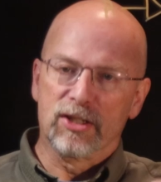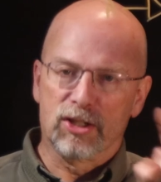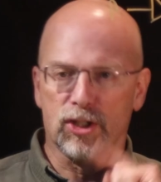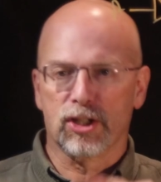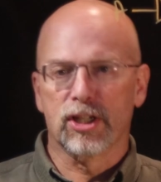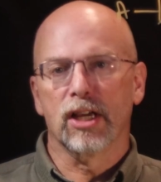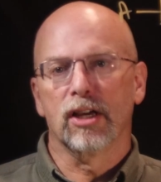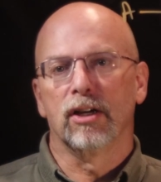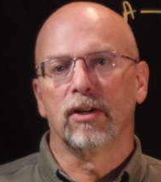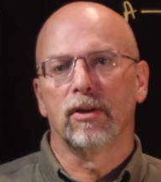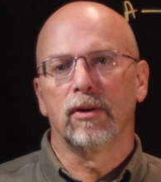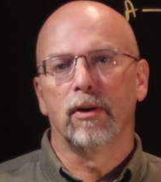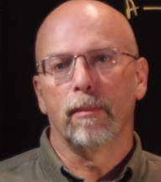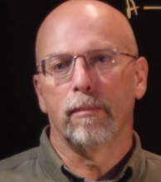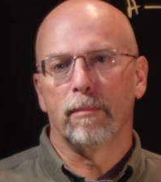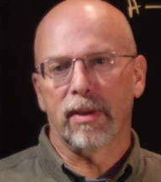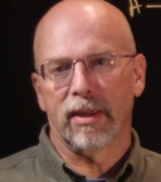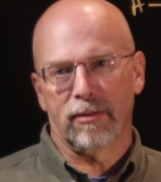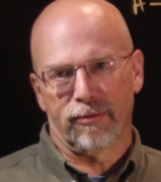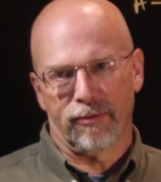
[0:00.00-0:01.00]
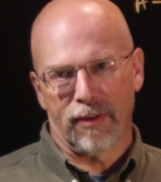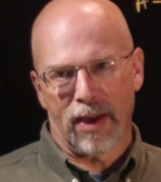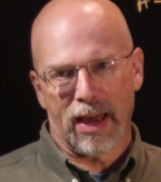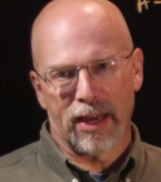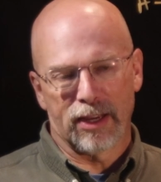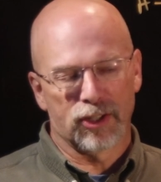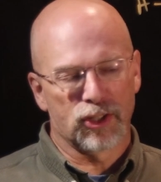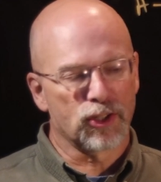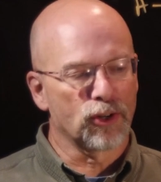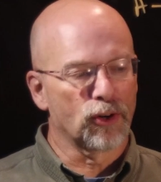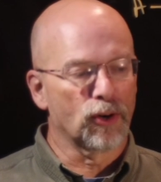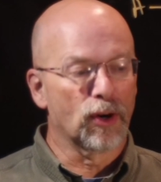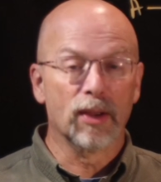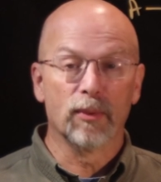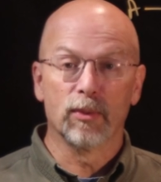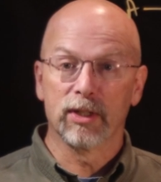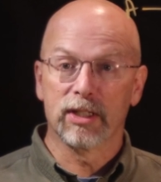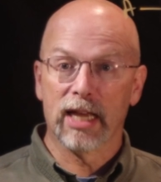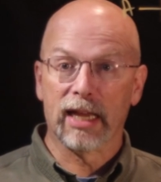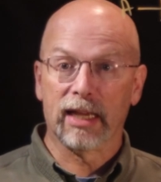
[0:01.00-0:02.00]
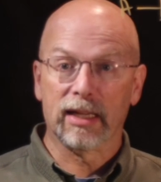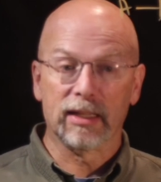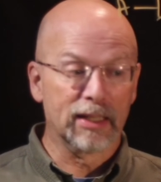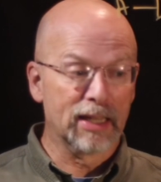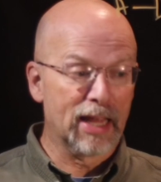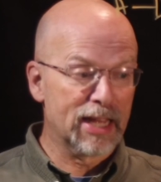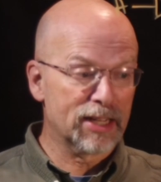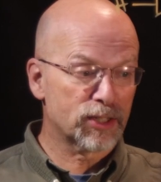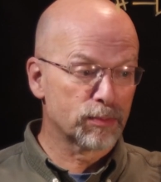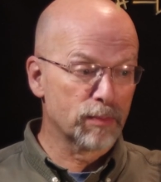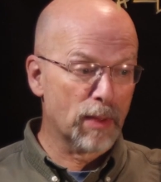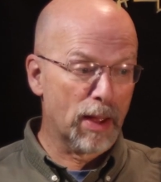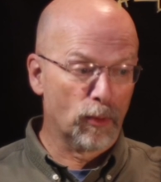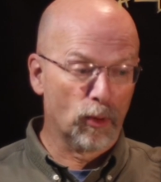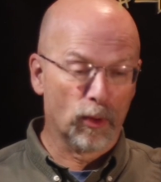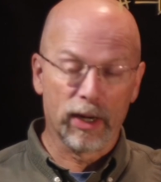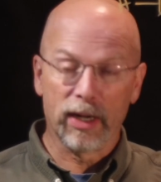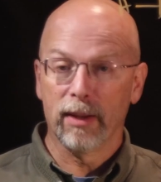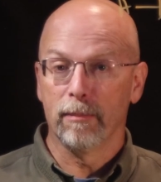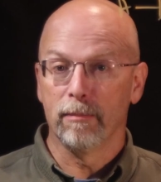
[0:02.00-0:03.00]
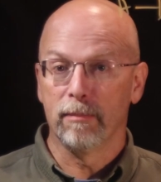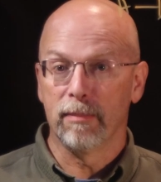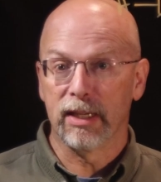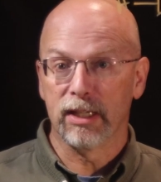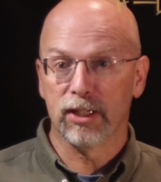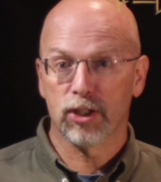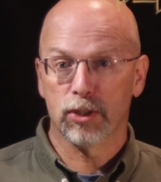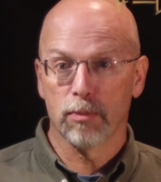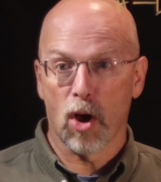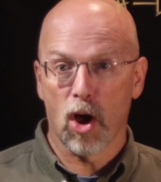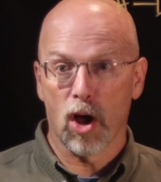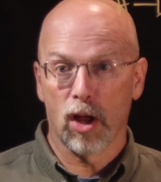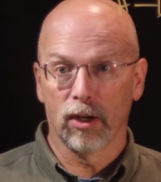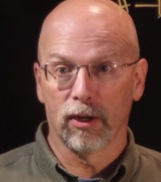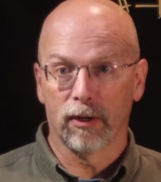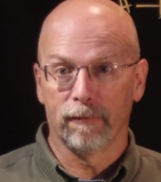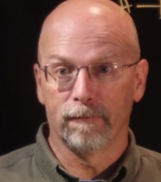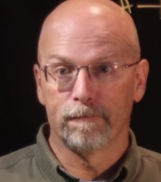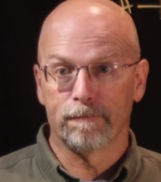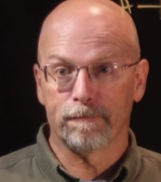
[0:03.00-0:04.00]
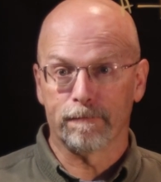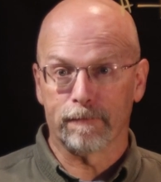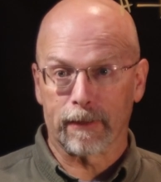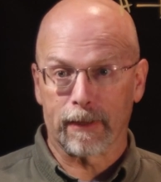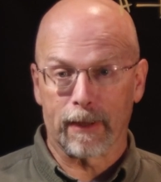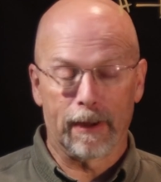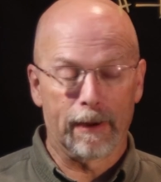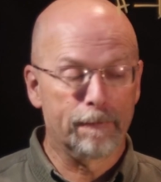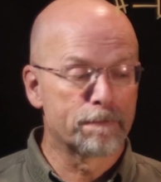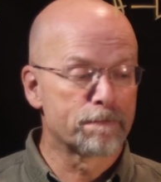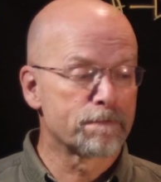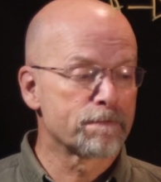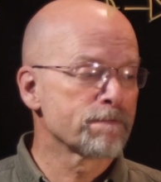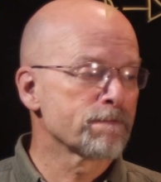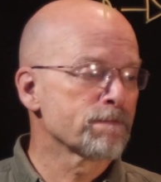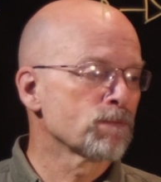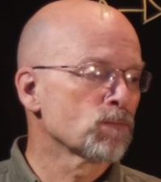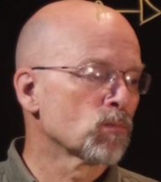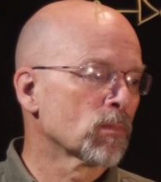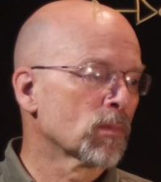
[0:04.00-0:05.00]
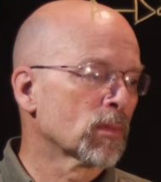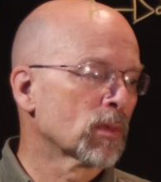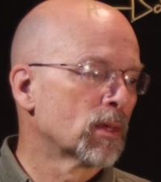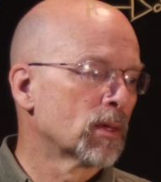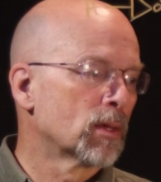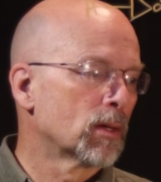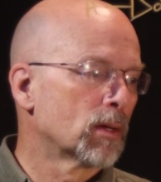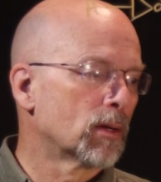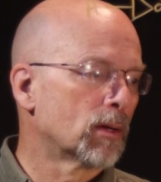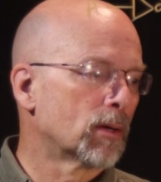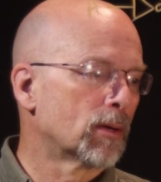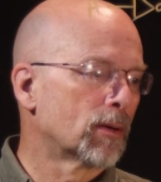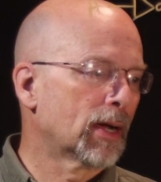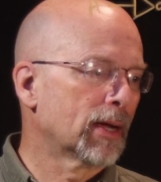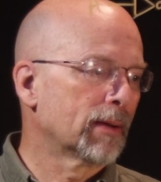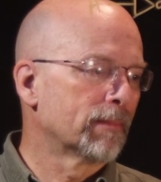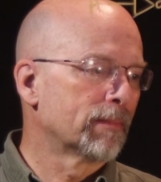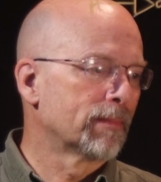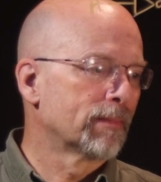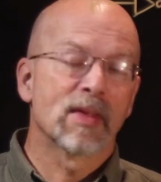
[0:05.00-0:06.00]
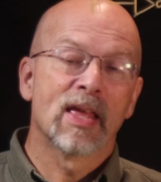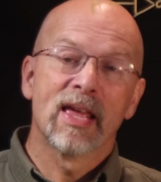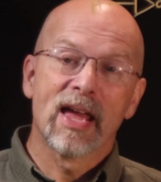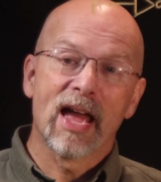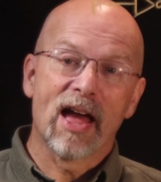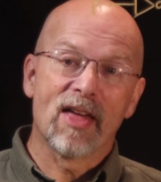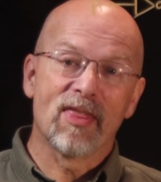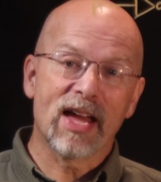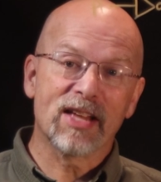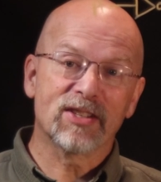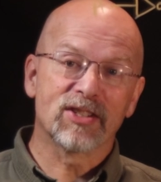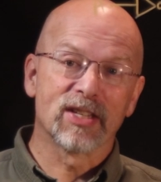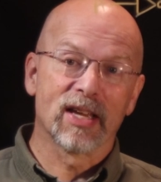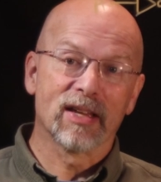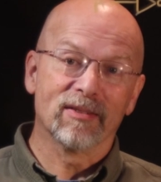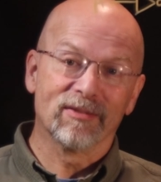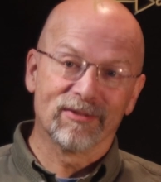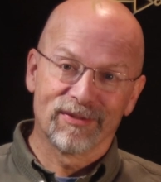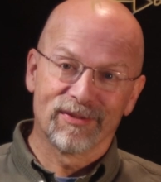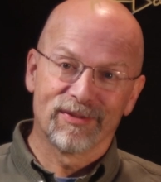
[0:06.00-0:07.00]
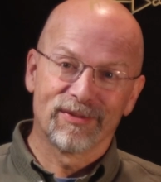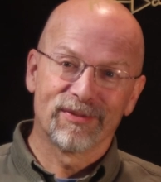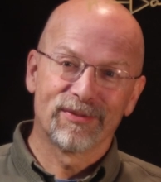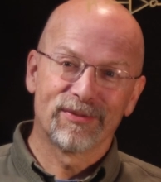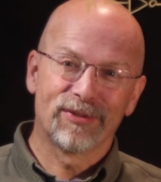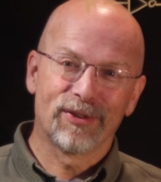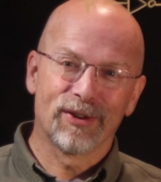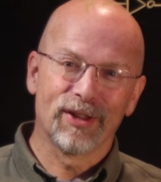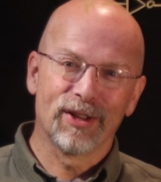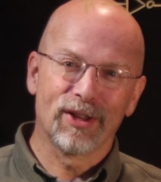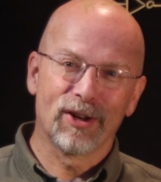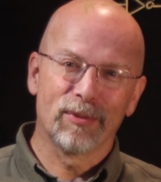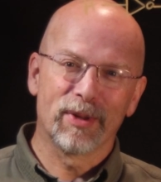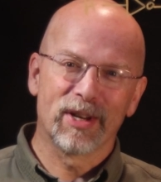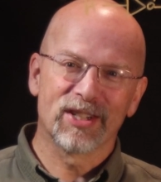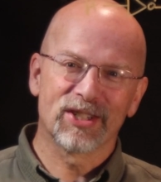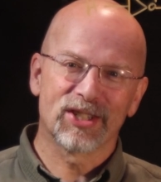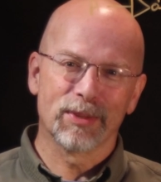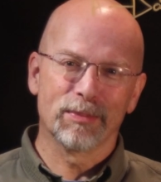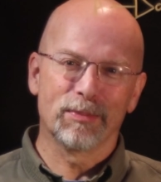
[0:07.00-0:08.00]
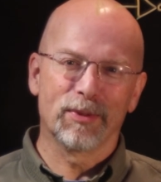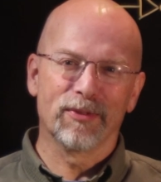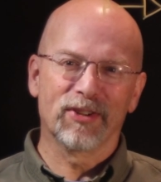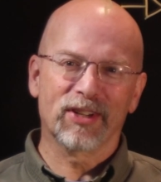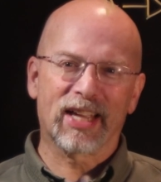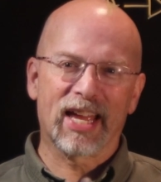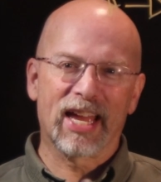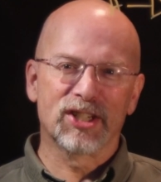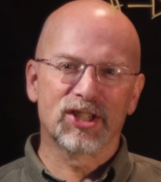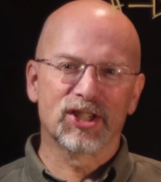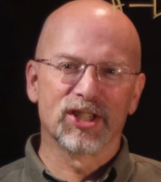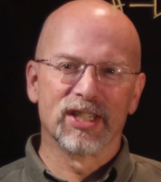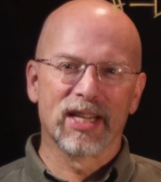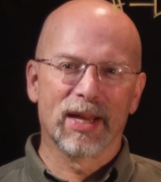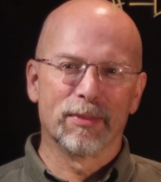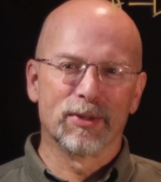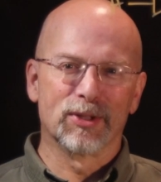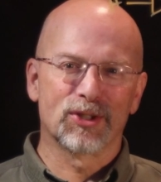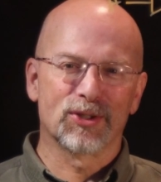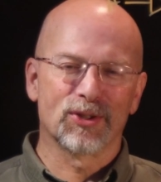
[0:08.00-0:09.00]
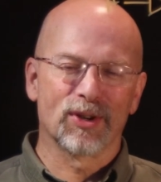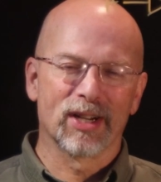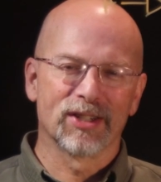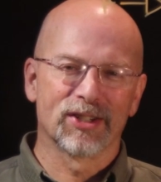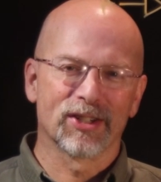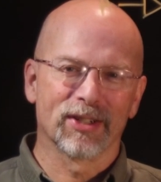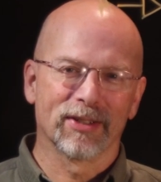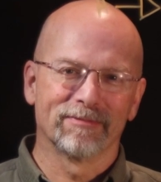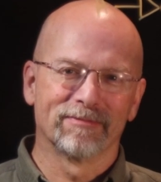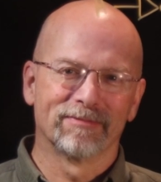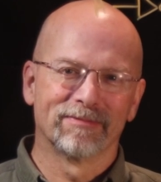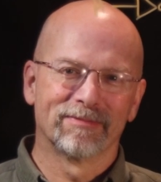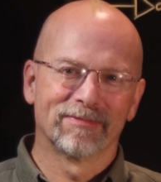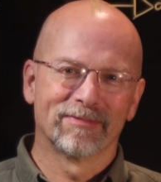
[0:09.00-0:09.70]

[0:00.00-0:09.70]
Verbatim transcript: still be faster. It would take less memory, be smaller, okay? All right, and that's it for a little bit of simplification demonstration.